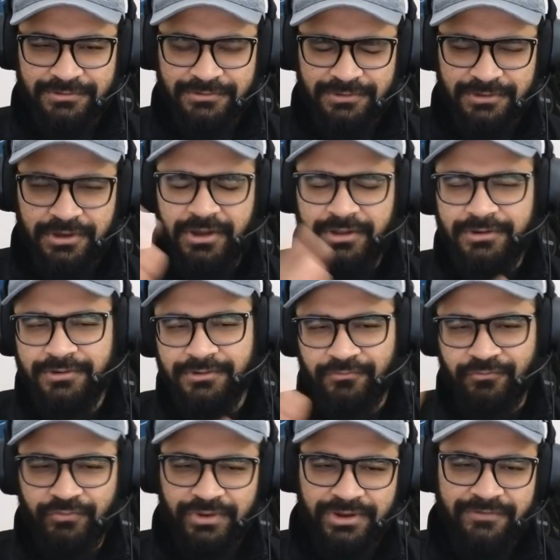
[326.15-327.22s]
gotten
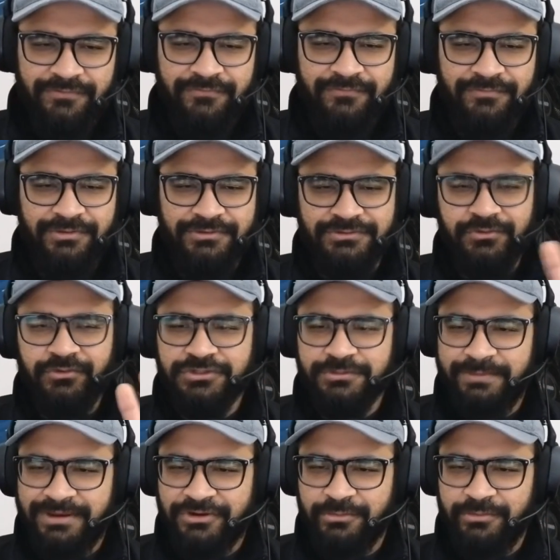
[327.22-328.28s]
rid of, there's a whole
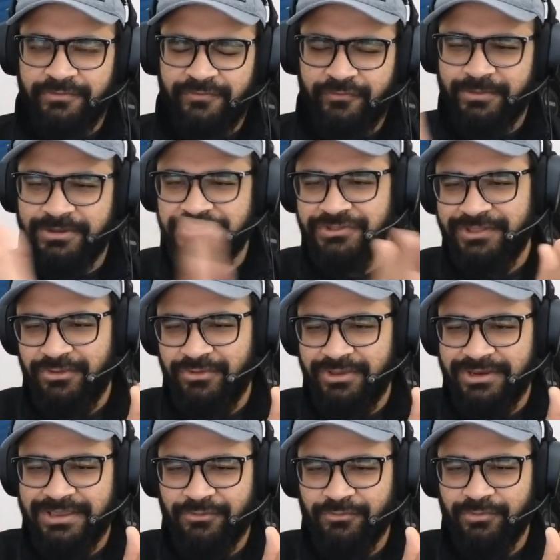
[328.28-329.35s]
spectrum of information that you can
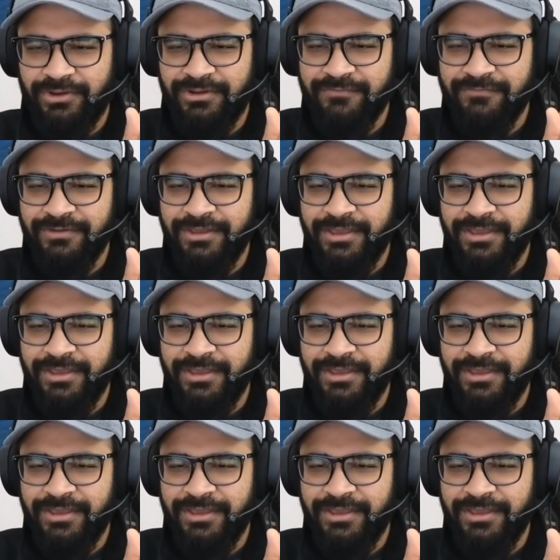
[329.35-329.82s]
get rid of,